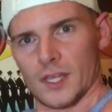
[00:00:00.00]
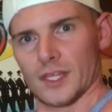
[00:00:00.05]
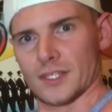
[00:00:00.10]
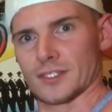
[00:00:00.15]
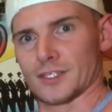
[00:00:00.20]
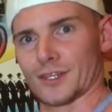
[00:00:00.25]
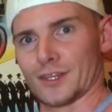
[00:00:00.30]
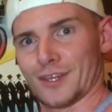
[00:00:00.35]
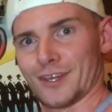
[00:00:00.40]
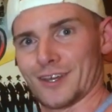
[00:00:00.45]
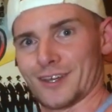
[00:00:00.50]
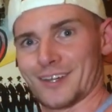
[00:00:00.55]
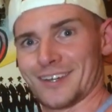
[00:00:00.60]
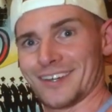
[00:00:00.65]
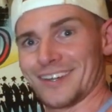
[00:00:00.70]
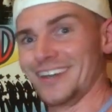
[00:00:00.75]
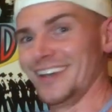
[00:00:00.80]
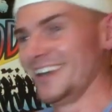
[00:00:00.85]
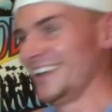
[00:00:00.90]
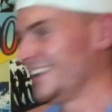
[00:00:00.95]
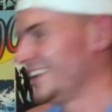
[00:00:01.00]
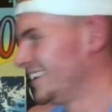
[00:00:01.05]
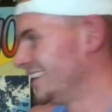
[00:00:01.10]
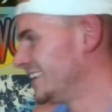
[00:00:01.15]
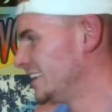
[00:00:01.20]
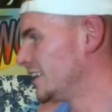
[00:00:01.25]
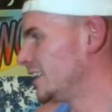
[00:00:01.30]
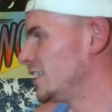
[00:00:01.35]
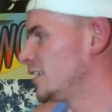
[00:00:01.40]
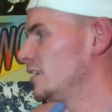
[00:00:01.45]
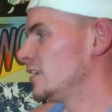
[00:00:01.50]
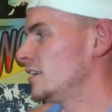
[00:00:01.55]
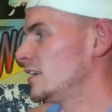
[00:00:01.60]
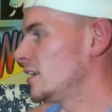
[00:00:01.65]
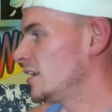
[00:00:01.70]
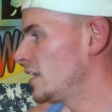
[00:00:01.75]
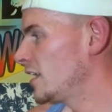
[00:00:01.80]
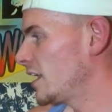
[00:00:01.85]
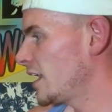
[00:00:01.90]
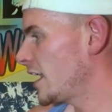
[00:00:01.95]
It's a look.
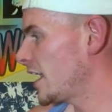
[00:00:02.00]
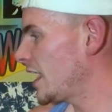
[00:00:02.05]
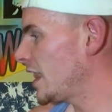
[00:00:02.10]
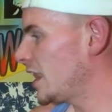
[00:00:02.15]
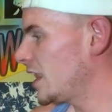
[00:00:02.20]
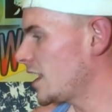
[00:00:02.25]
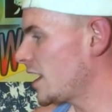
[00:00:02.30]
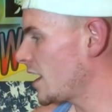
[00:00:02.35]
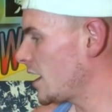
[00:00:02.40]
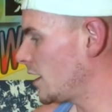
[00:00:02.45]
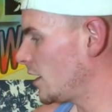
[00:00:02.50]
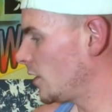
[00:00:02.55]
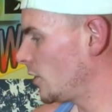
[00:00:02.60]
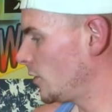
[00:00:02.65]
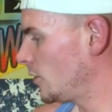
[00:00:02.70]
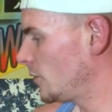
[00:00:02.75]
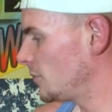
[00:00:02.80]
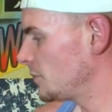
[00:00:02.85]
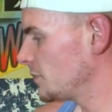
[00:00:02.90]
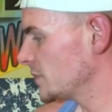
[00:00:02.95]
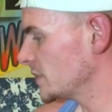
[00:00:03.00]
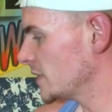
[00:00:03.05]
Hello?